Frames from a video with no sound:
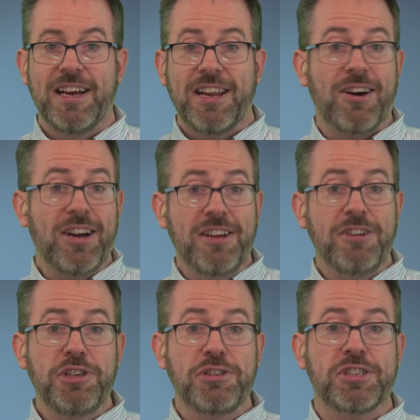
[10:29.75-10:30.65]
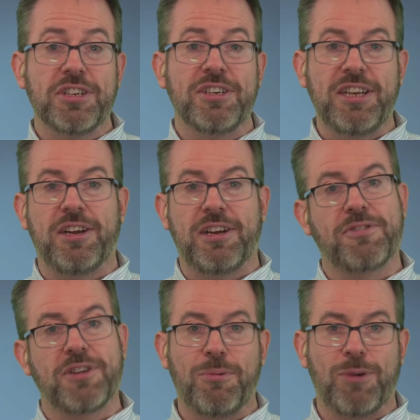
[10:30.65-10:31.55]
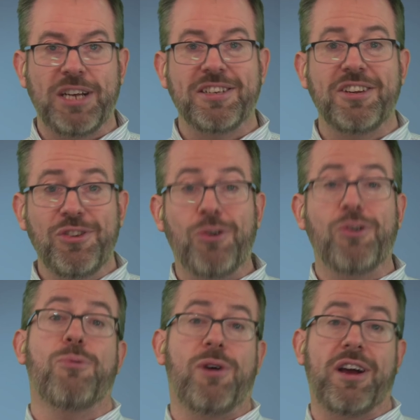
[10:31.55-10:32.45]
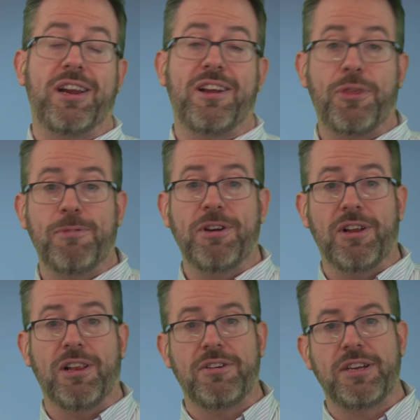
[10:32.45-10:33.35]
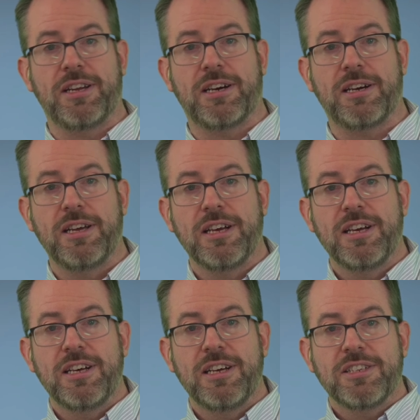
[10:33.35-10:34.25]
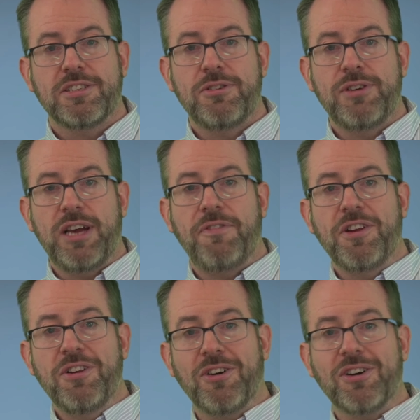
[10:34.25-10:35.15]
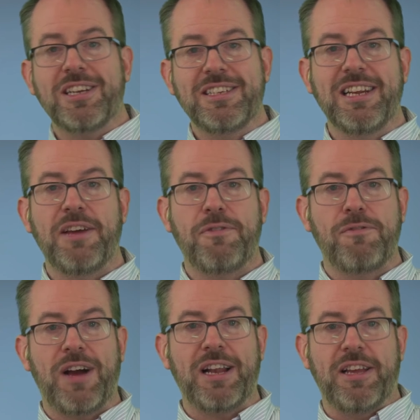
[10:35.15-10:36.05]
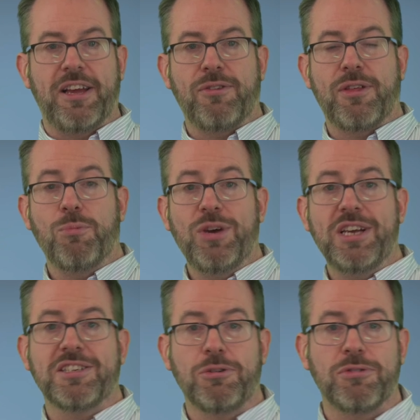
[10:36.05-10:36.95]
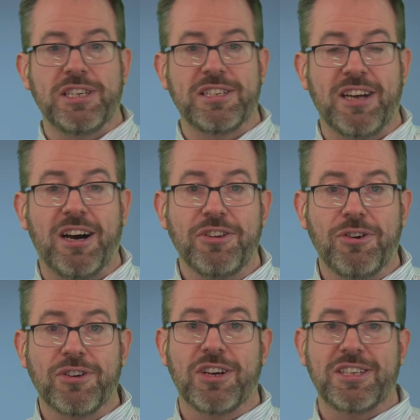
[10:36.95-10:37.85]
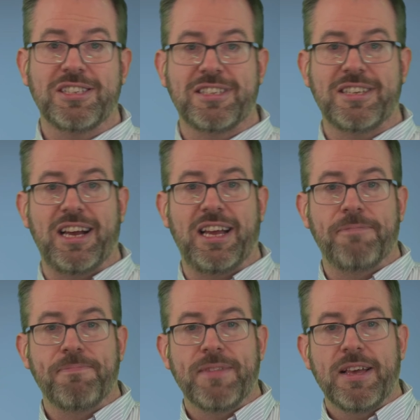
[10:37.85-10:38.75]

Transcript: Now, I know you certainly don't have time to waste, and nor do I, and I think we're not alone in that. So if you're not going to deliver value, then we as an audience are not going to stay.